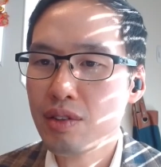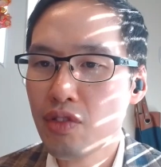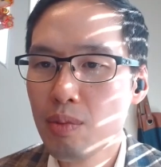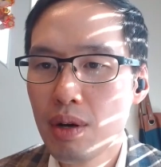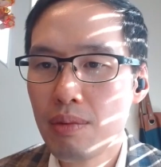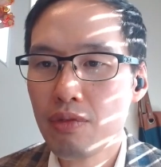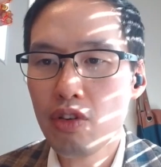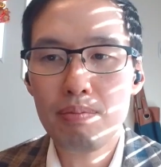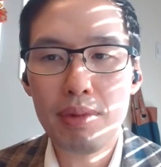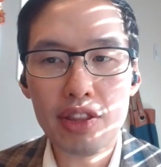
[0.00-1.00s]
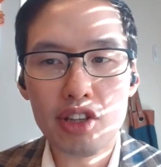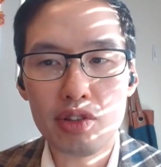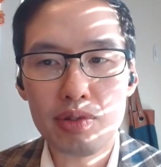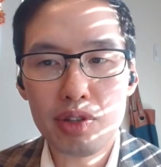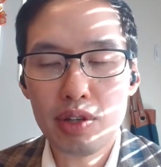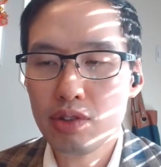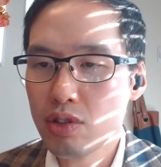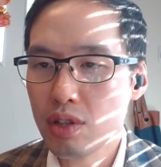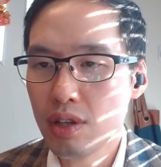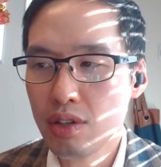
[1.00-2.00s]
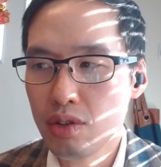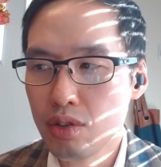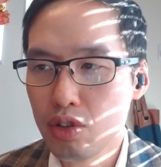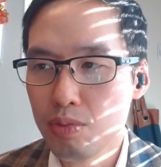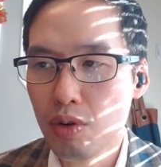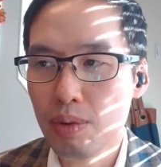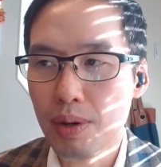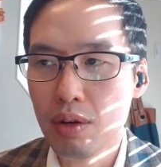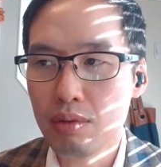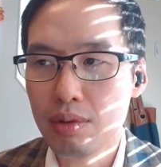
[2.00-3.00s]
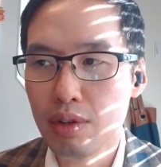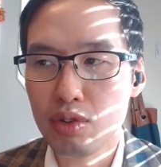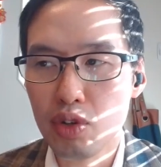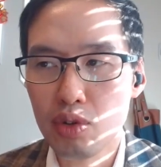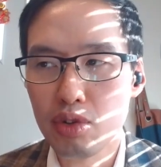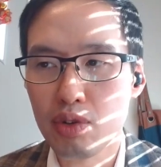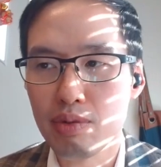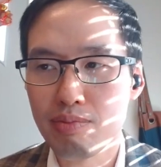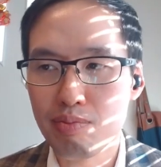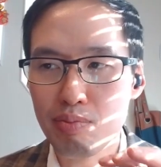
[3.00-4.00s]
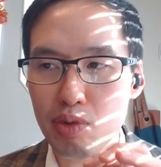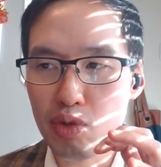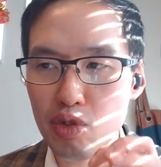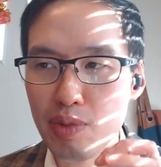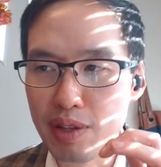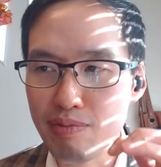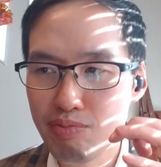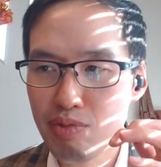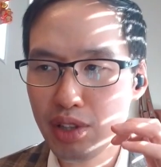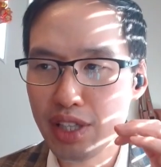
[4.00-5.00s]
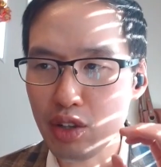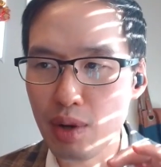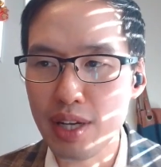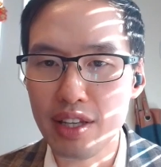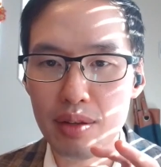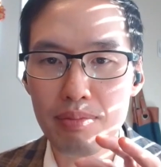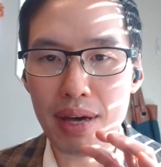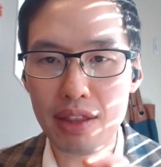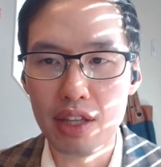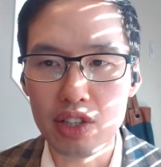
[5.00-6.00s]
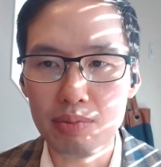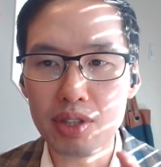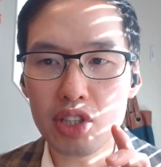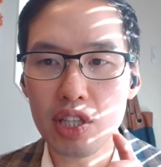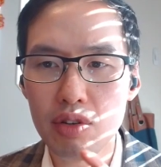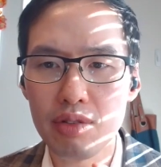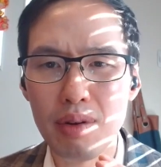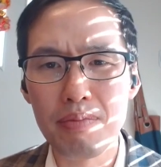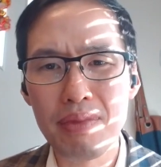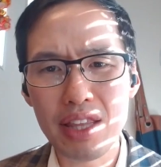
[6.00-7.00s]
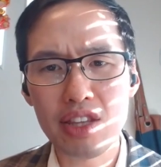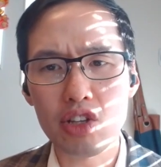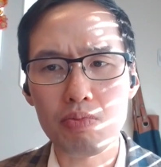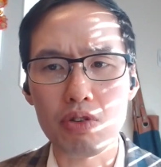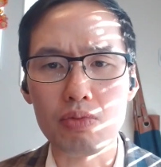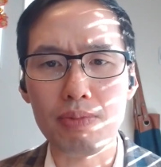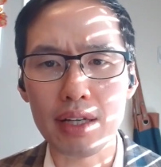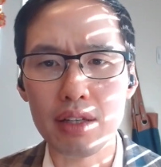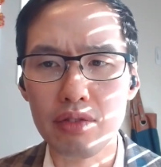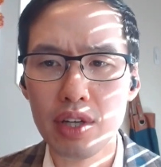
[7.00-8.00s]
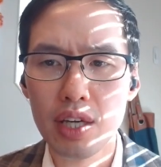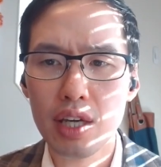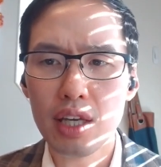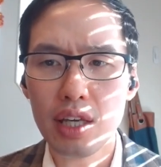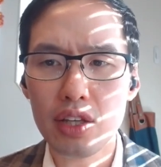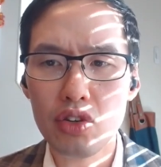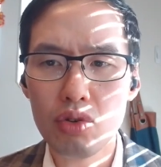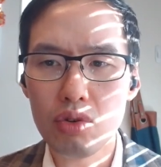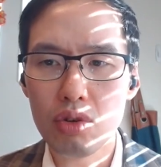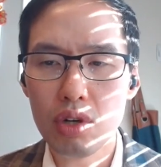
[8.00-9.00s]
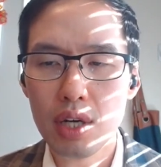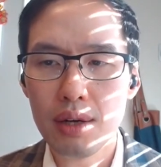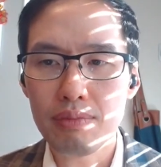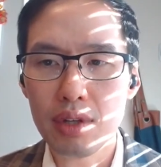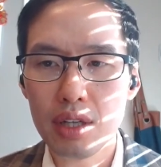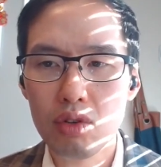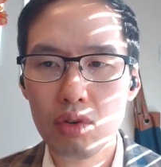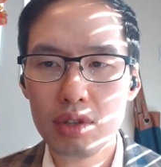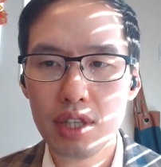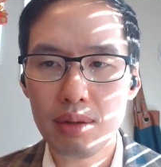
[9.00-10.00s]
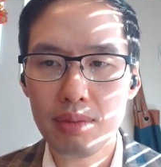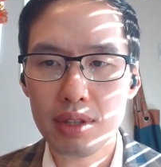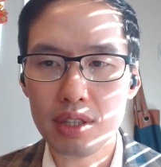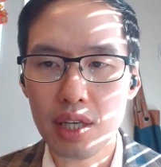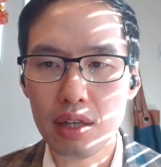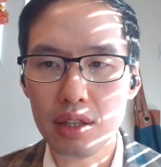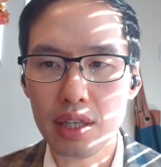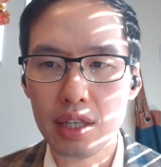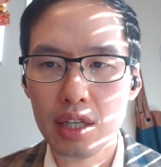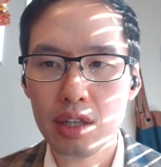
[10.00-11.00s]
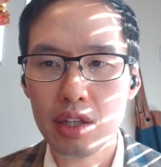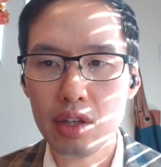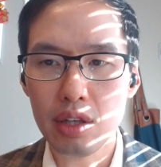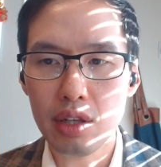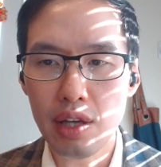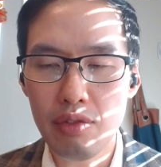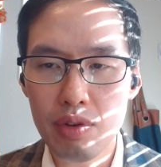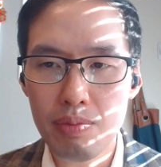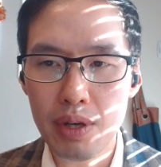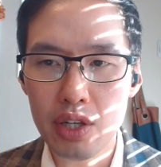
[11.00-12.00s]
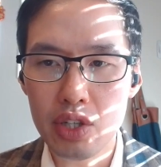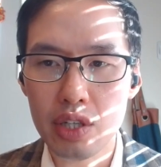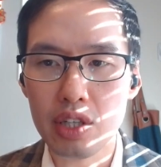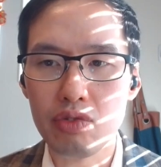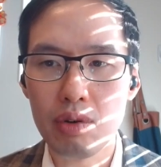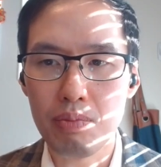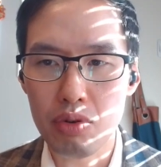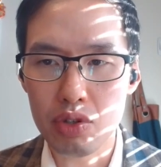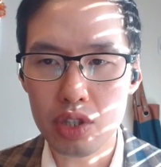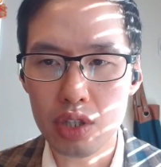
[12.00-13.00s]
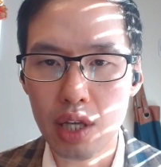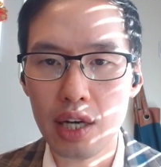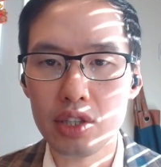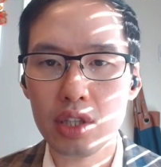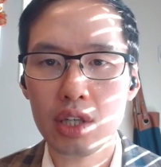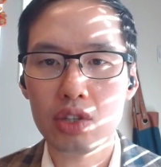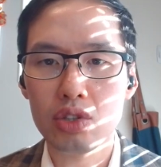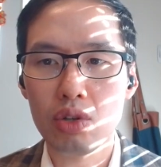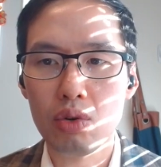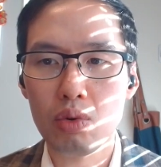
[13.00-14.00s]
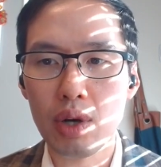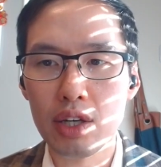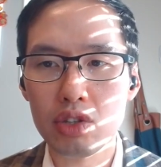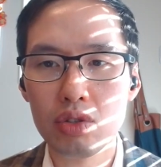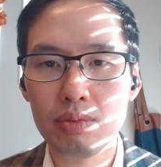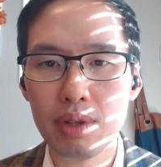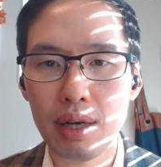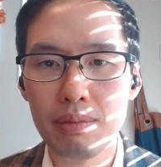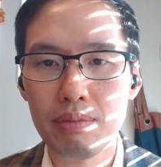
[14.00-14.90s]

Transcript: from a method, since you spoke about, you've been really ingrained in the methods. I'm just curious from a methods perspective. Your goal attainment scaling, every patient, it's very personalized. So I assume that,